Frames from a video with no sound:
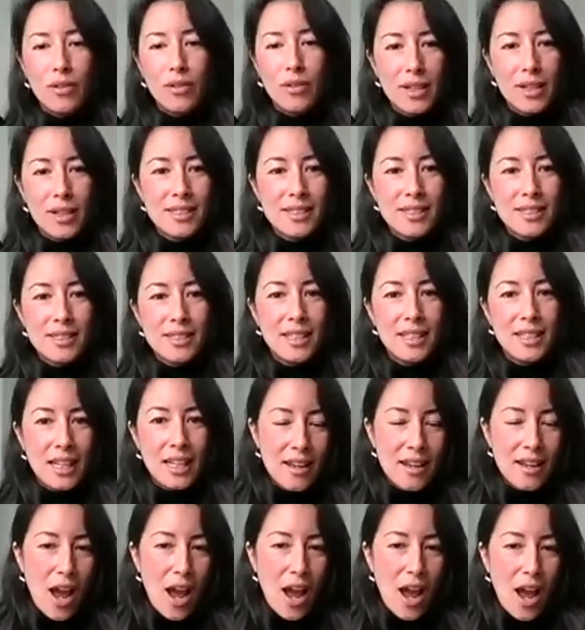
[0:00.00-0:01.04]
throughout
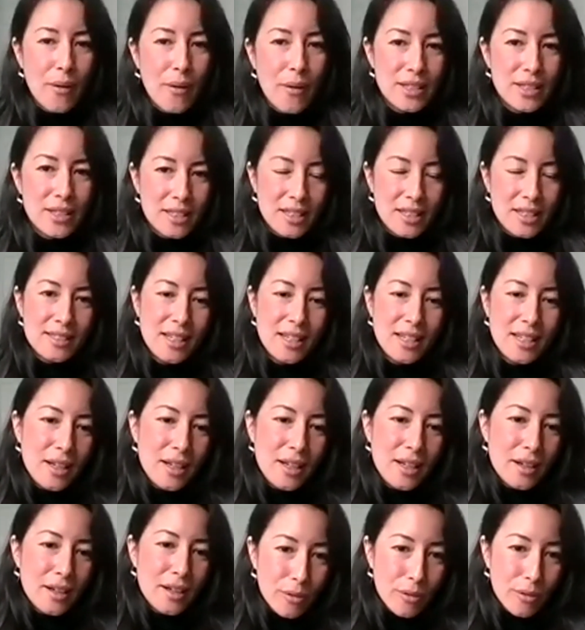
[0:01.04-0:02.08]
university, and now into
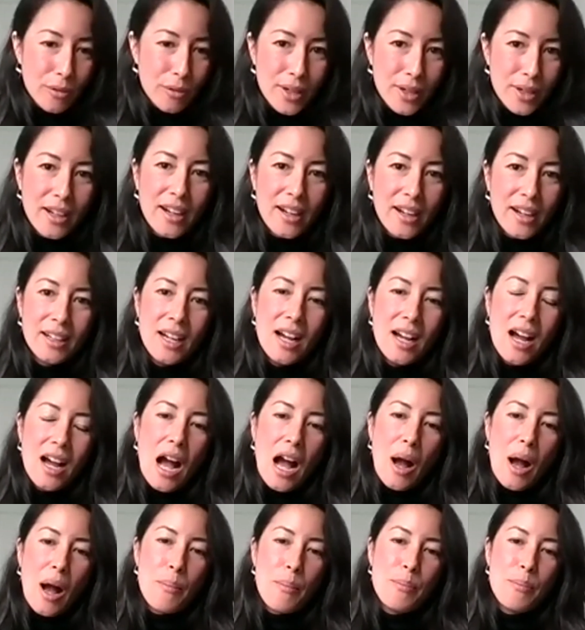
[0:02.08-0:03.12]
this
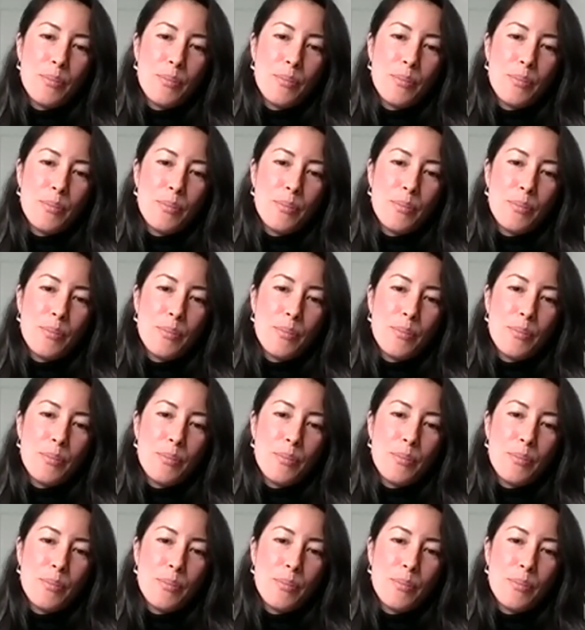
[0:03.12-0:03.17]
career.